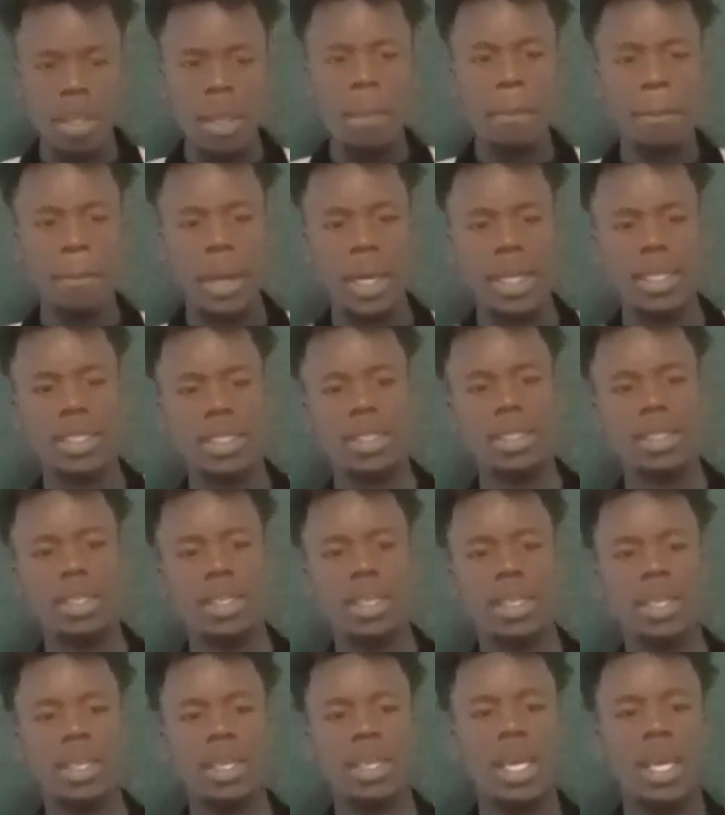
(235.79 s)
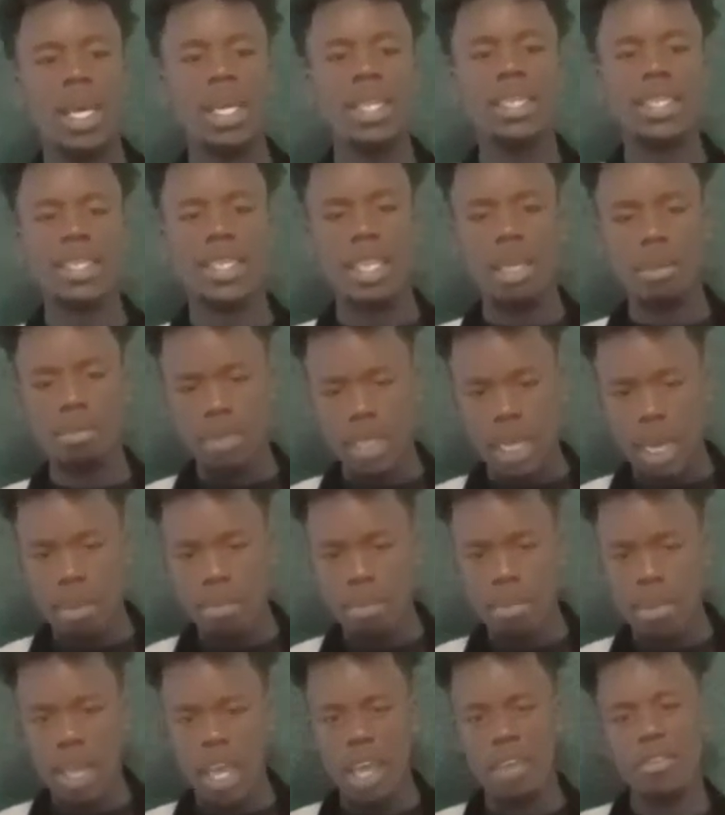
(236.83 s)
But at the same
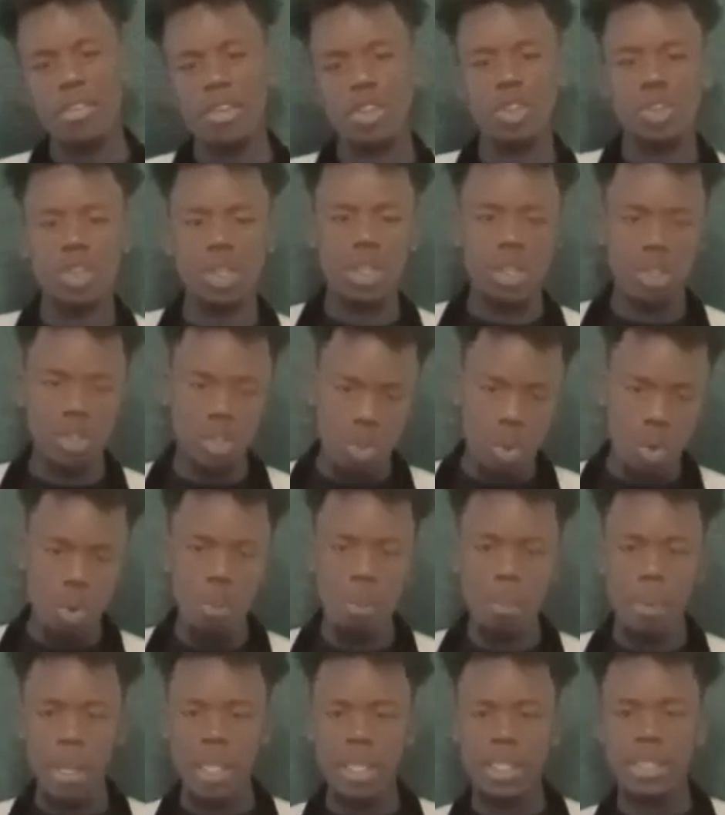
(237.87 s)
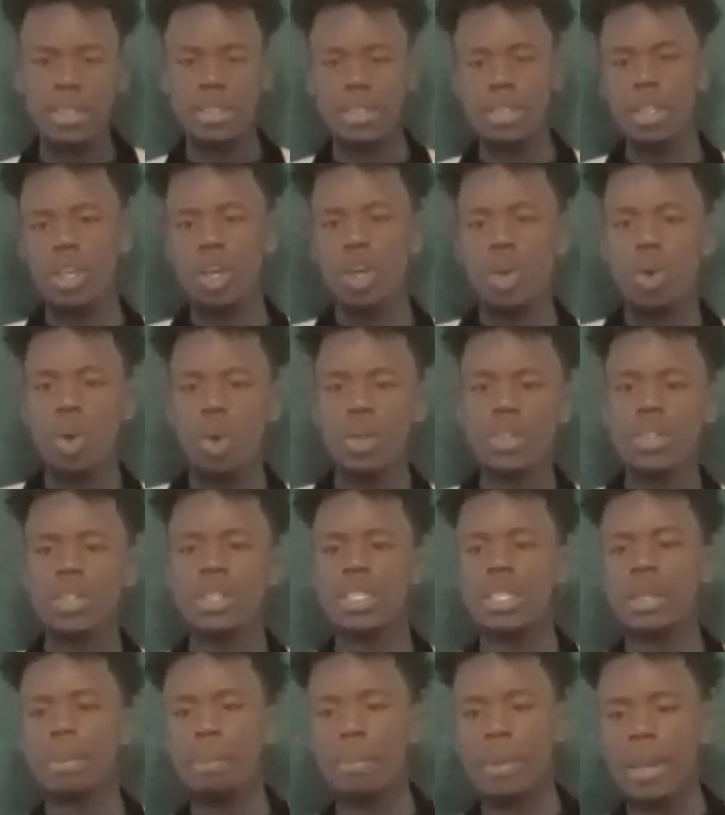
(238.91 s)
time, having 2 blades
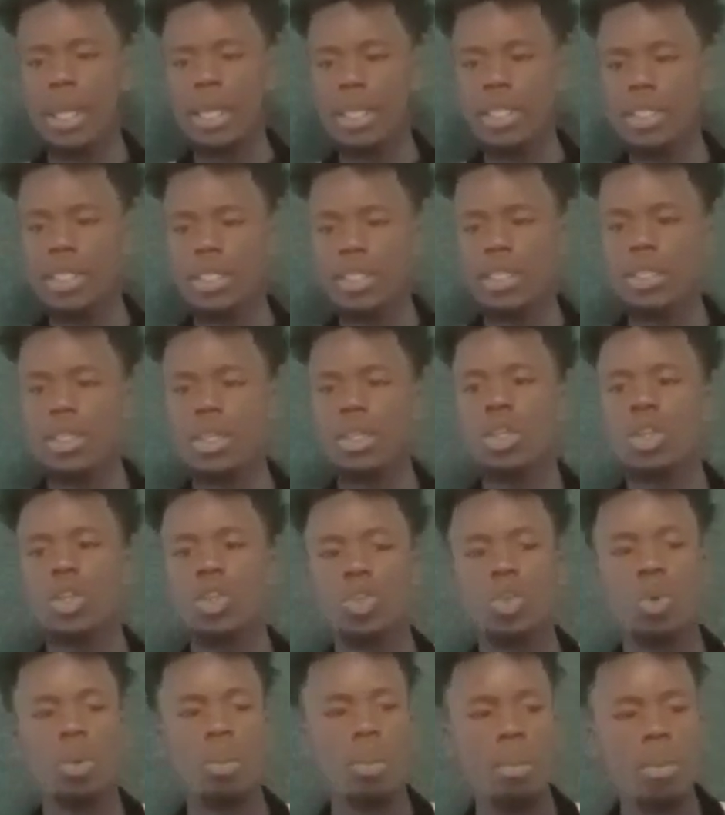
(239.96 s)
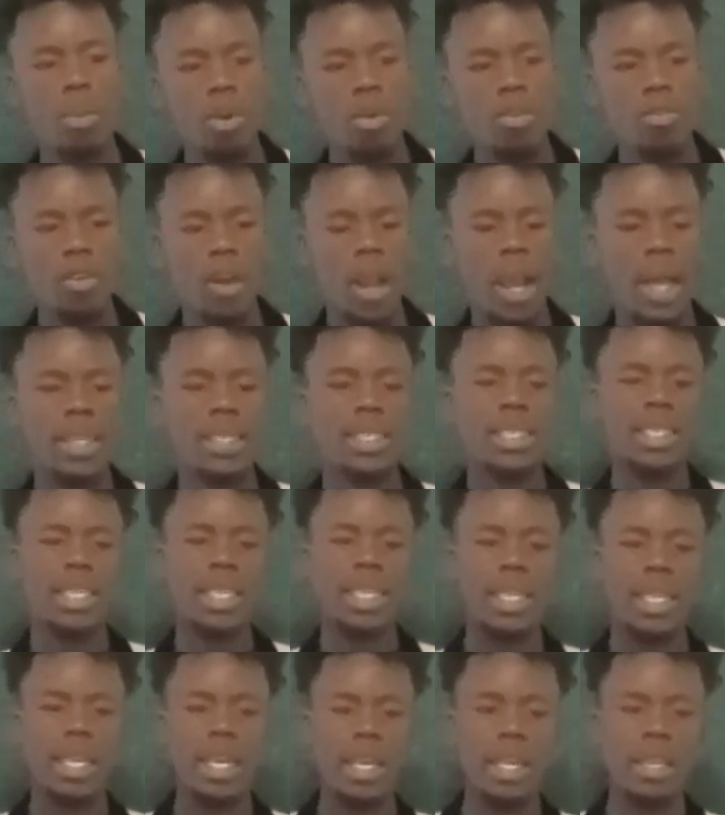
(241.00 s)
causes the blade to move
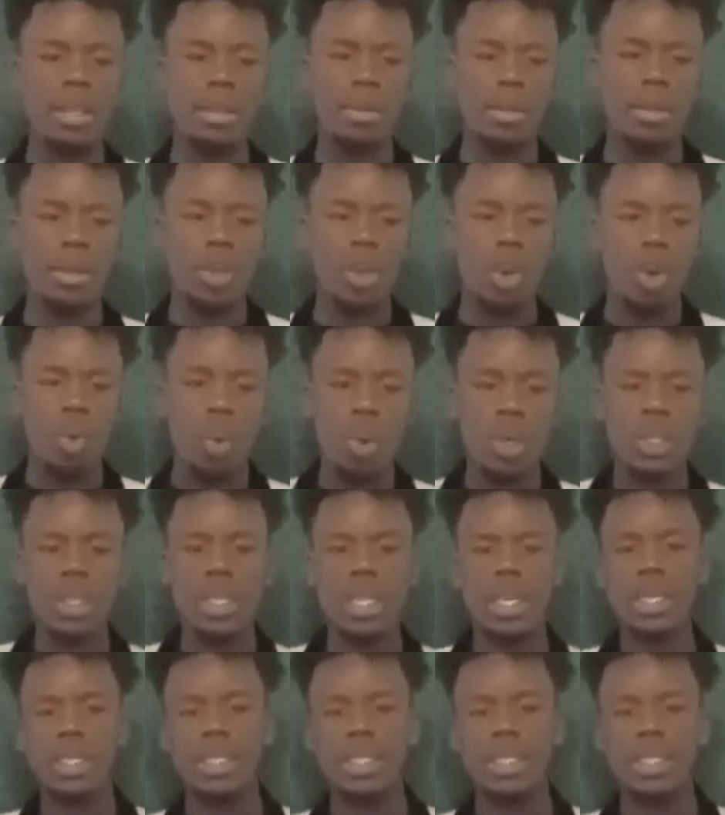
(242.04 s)
unsteadily when they